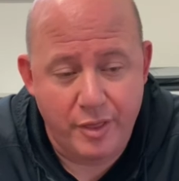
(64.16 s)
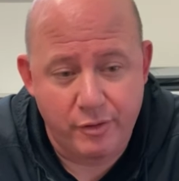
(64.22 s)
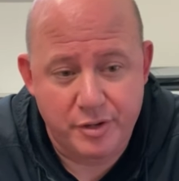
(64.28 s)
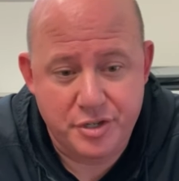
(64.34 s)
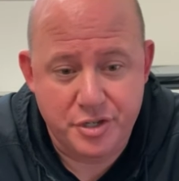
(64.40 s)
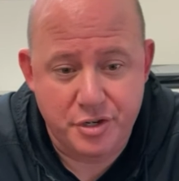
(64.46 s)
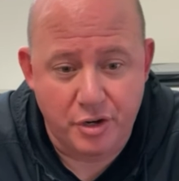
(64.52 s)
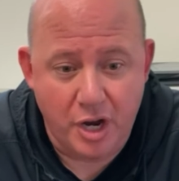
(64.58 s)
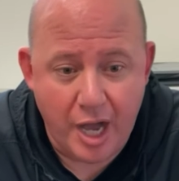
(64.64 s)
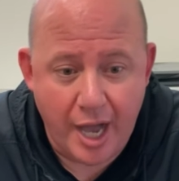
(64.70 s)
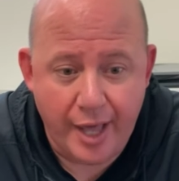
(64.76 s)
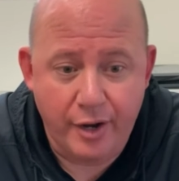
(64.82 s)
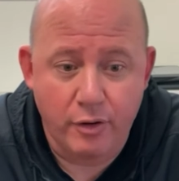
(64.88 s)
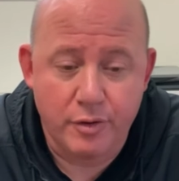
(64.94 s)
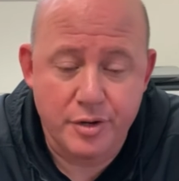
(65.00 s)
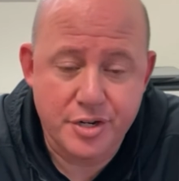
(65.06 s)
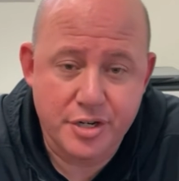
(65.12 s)
it's your
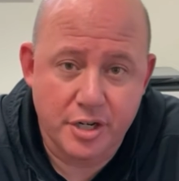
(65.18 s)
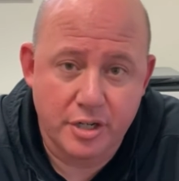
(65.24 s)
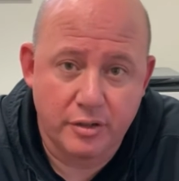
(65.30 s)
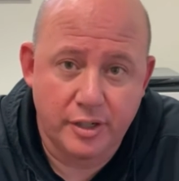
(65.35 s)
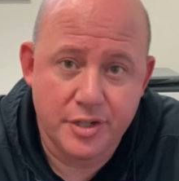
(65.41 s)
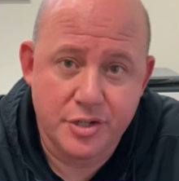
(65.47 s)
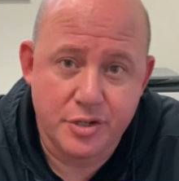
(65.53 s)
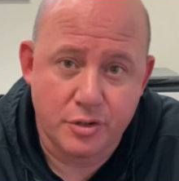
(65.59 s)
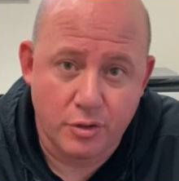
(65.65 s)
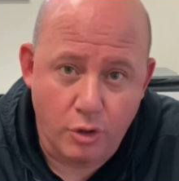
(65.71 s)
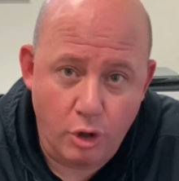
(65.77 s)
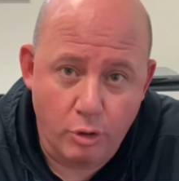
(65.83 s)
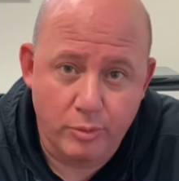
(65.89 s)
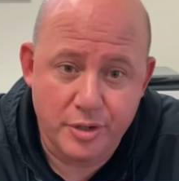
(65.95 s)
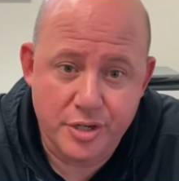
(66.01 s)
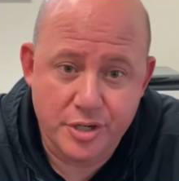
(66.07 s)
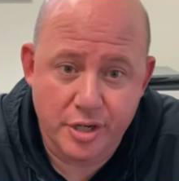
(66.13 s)
auto insurance, your
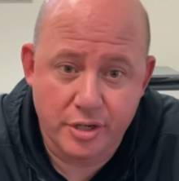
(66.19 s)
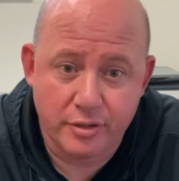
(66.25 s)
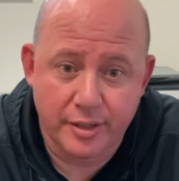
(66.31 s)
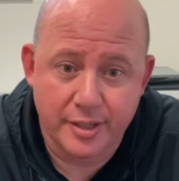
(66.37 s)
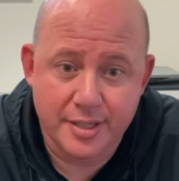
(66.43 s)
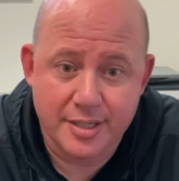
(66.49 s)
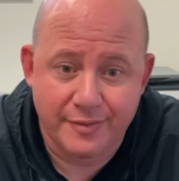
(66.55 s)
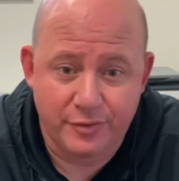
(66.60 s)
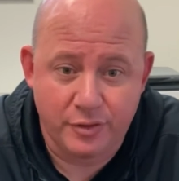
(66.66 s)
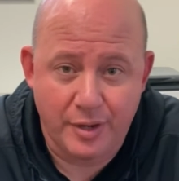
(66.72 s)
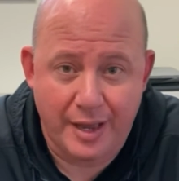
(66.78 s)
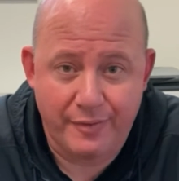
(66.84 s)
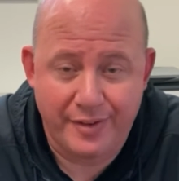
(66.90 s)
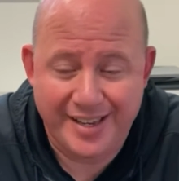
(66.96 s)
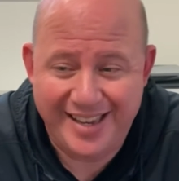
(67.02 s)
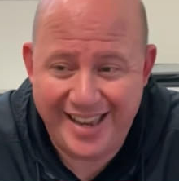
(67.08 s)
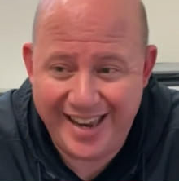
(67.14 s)
home insurance, if you have
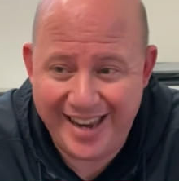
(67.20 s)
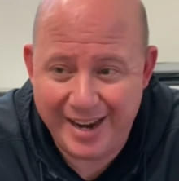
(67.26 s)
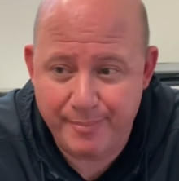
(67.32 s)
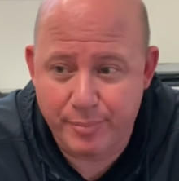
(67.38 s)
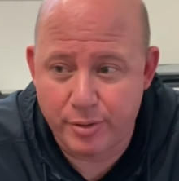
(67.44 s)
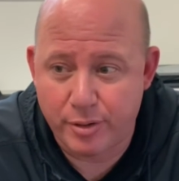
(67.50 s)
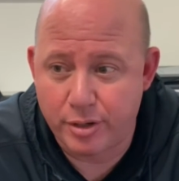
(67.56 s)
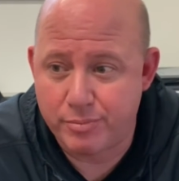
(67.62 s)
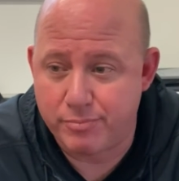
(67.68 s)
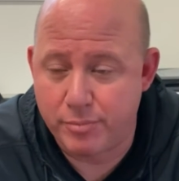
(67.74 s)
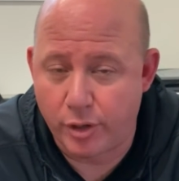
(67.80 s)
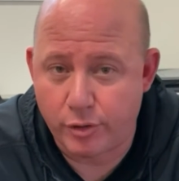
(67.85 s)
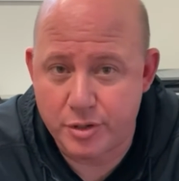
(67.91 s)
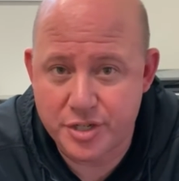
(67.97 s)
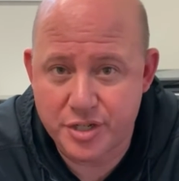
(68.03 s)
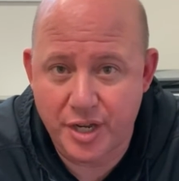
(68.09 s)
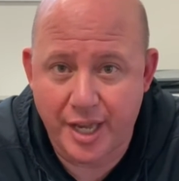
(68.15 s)
a camper,
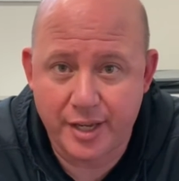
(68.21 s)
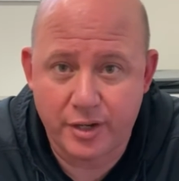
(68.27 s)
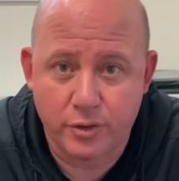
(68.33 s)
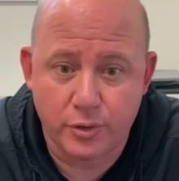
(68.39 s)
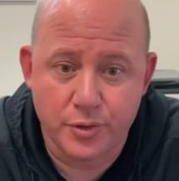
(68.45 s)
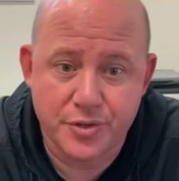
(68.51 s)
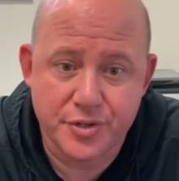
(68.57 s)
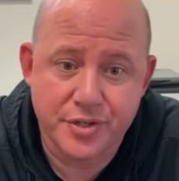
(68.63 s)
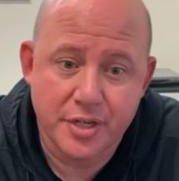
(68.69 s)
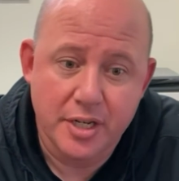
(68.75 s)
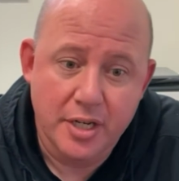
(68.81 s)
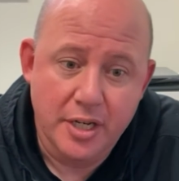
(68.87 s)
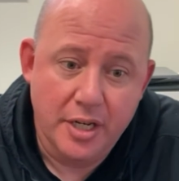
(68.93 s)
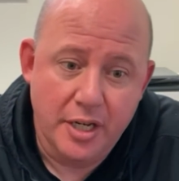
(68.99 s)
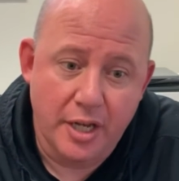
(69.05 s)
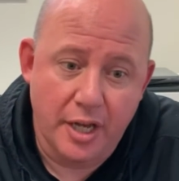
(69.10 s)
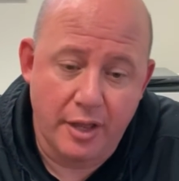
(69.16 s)
motorcycles,
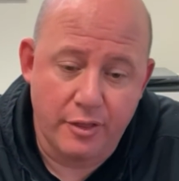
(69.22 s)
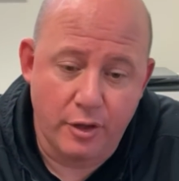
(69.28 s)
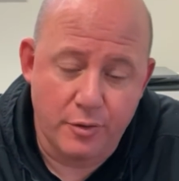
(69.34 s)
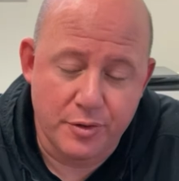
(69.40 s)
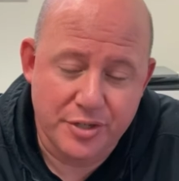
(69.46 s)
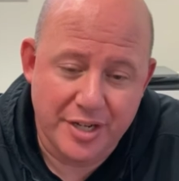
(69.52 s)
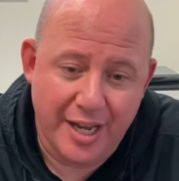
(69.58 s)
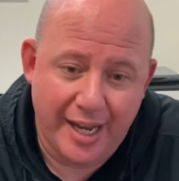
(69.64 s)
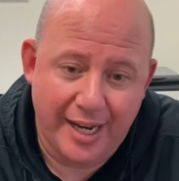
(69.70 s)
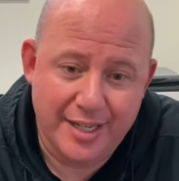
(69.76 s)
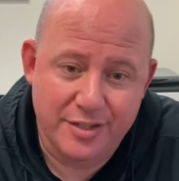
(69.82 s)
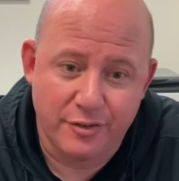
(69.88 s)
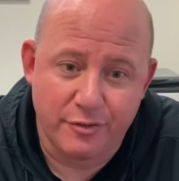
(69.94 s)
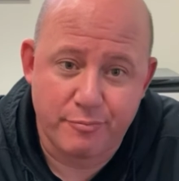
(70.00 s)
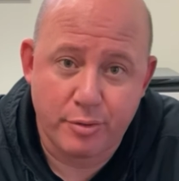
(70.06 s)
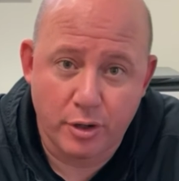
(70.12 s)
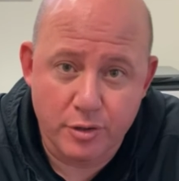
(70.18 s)
those kinds
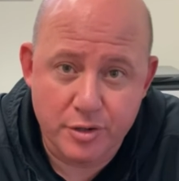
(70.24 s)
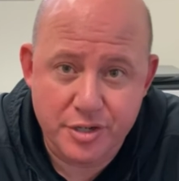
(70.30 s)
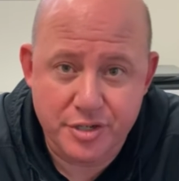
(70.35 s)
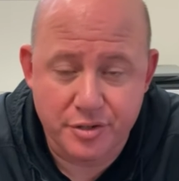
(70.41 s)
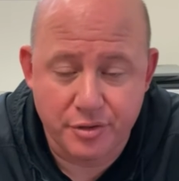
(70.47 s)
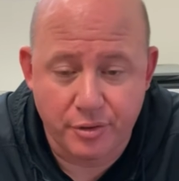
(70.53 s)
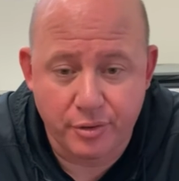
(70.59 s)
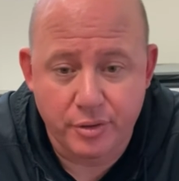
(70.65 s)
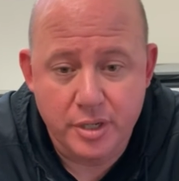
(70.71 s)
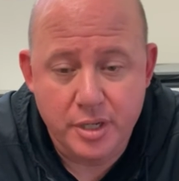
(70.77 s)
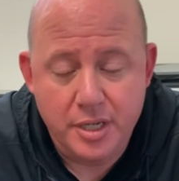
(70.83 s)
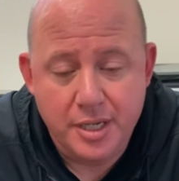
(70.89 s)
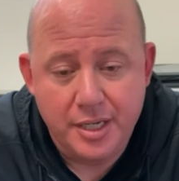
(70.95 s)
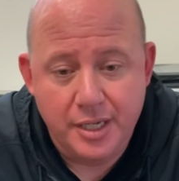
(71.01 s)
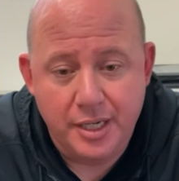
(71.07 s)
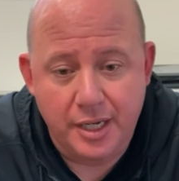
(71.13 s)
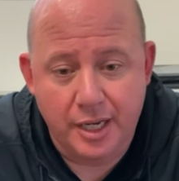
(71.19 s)
of personal
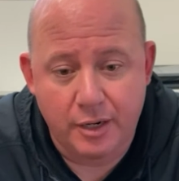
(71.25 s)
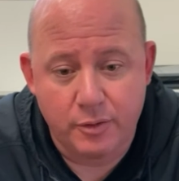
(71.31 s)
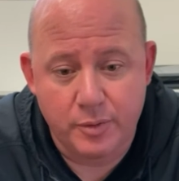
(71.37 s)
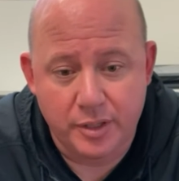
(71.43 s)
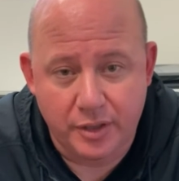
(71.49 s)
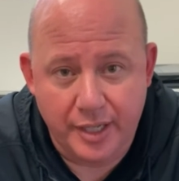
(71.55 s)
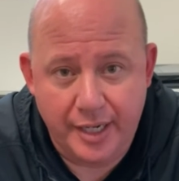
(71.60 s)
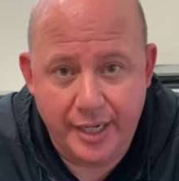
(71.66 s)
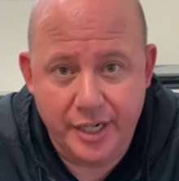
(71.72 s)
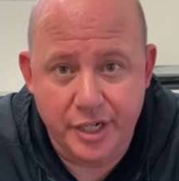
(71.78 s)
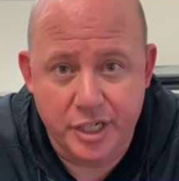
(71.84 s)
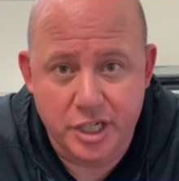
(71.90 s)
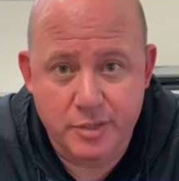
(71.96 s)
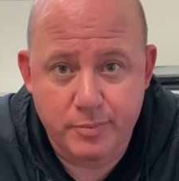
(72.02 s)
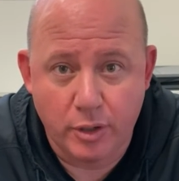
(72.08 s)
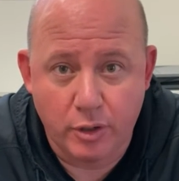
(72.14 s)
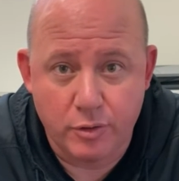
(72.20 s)
related
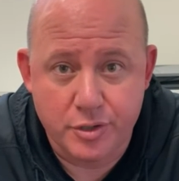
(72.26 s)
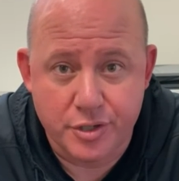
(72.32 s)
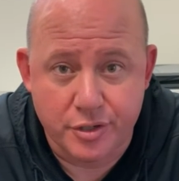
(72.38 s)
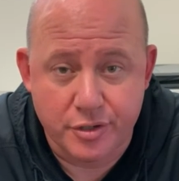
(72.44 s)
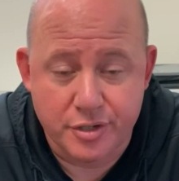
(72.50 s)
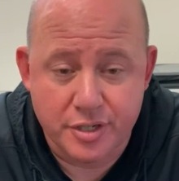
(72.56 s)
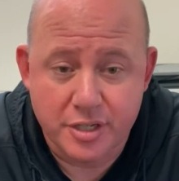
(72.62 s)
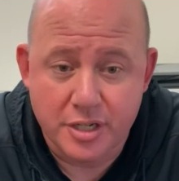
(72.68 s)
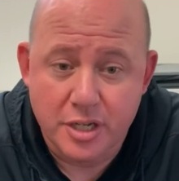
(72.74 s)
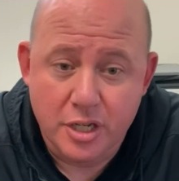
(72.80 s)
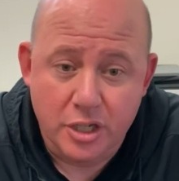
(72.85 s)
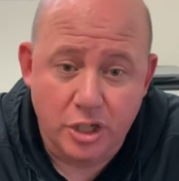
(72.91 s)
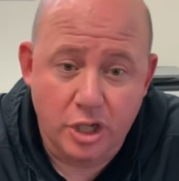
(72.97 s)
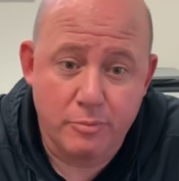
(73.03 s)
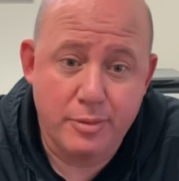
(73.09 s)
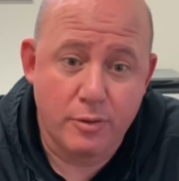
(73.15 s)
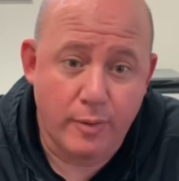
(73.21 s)
exposures.
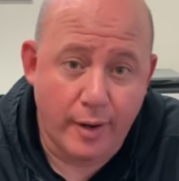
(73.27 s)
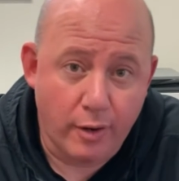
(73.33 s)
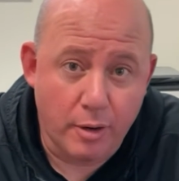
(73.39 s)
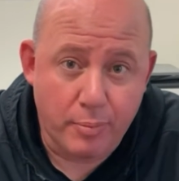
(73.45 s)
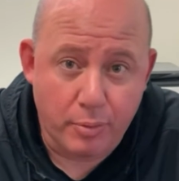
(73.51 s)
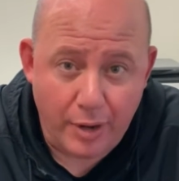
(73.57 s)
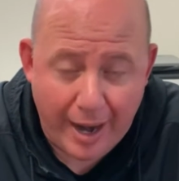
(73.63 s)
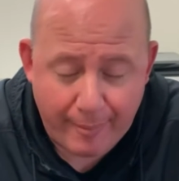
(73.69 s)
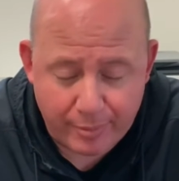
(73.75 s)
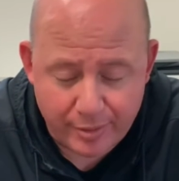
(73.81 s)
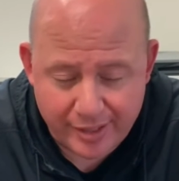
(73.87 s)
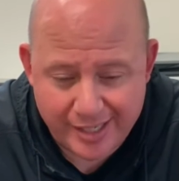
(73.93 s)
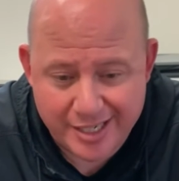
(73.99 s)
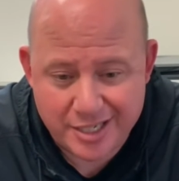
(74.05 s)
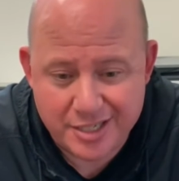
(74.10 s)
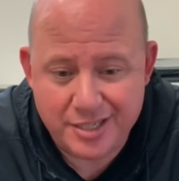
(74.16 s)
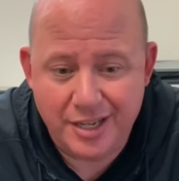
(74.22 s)
Could be rental
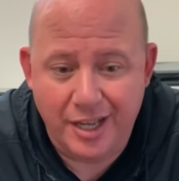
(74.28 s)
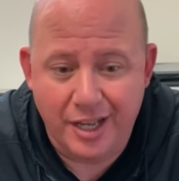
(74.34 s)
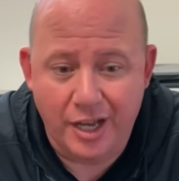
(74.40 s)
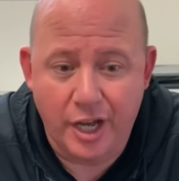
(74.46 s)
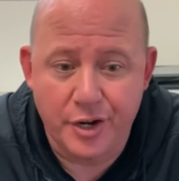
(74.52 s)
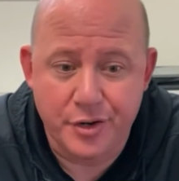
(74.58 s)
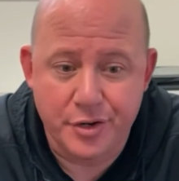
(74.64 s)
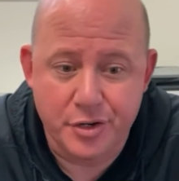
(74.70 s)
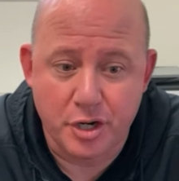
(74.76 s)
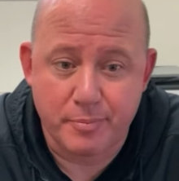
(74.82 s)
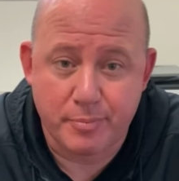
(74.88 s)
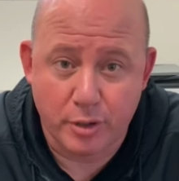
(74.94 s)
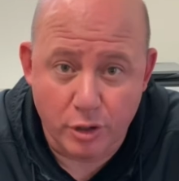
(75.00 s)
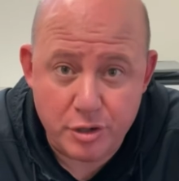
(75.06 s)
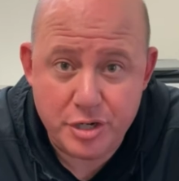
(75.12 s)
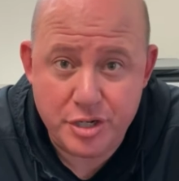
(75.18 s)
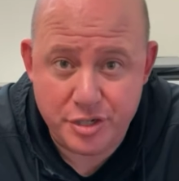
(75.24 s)
properties under your
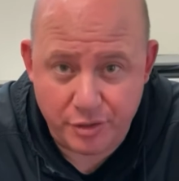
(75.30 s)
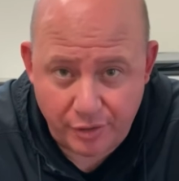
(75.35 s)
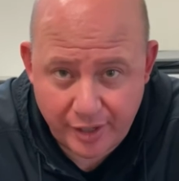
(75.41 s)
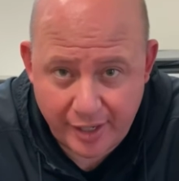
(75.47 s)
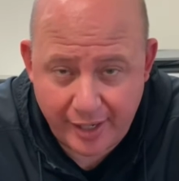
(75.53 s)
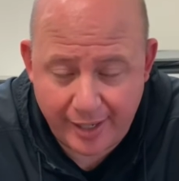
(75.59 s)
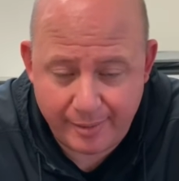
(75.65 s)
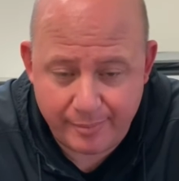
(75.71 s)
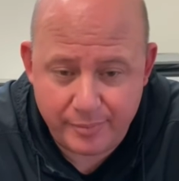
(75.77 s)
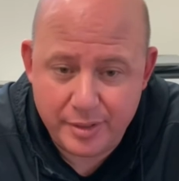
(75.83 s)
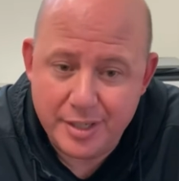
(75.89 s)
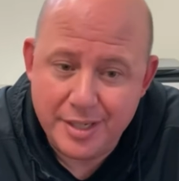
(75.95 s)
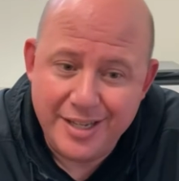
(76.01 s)
personal name.